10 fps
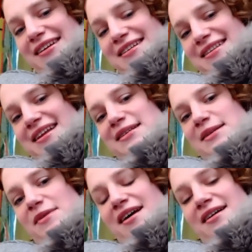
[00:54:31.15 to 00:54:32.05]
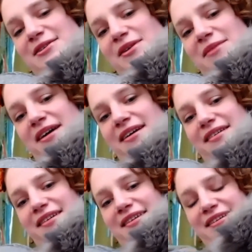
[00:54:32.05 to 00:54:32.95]
He really doesn't like to be held, so he
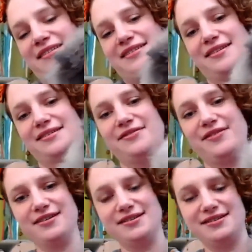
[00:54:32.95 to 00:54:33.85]
might start to